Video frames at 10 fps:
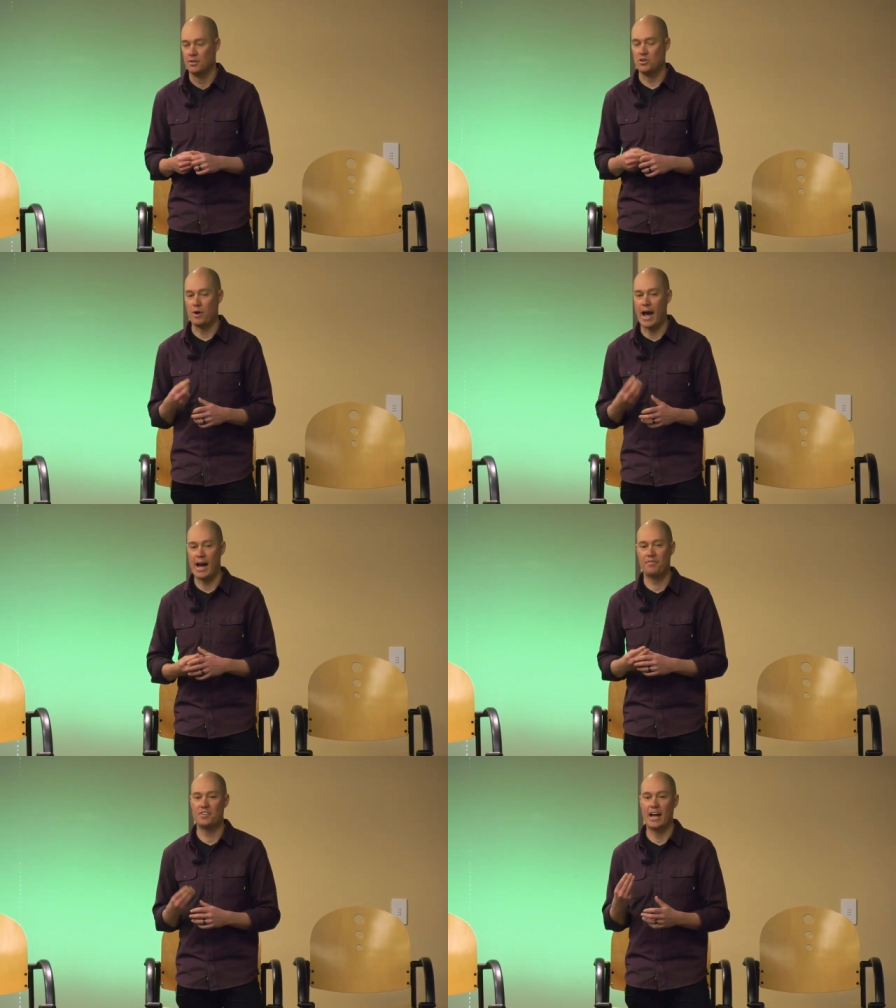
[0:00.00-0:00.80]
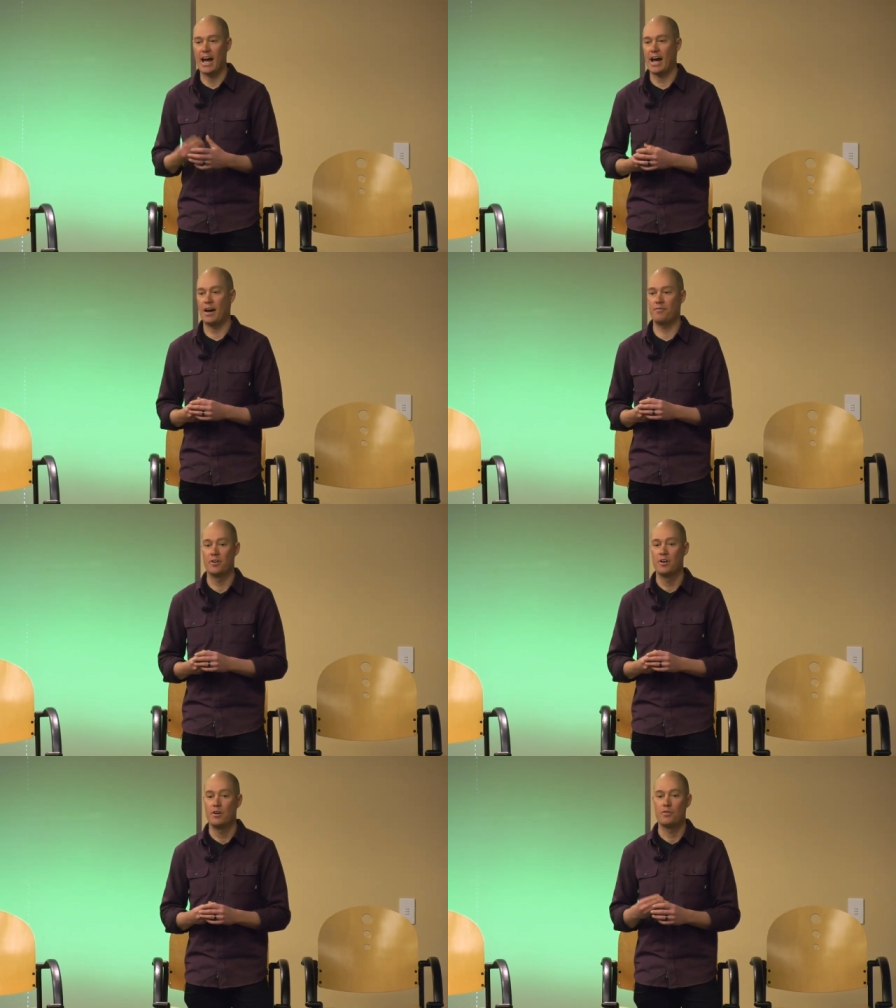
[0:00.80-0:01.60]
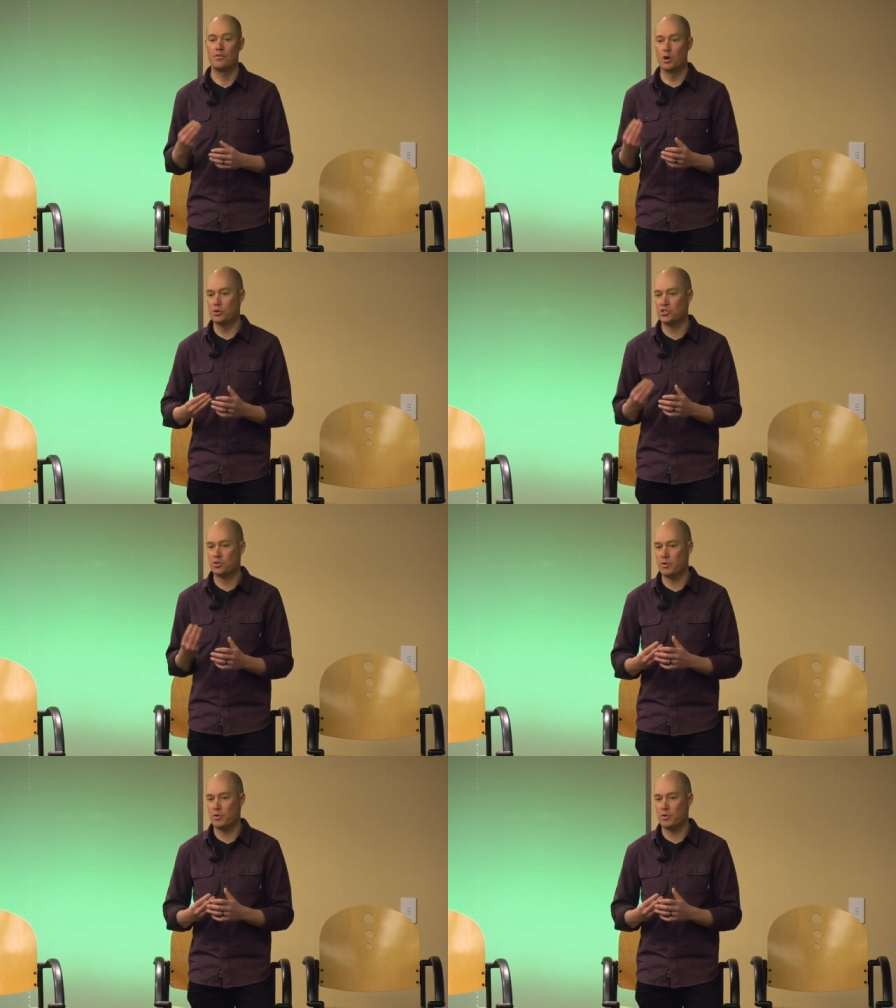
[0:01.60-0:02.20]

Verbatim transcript: You have to have those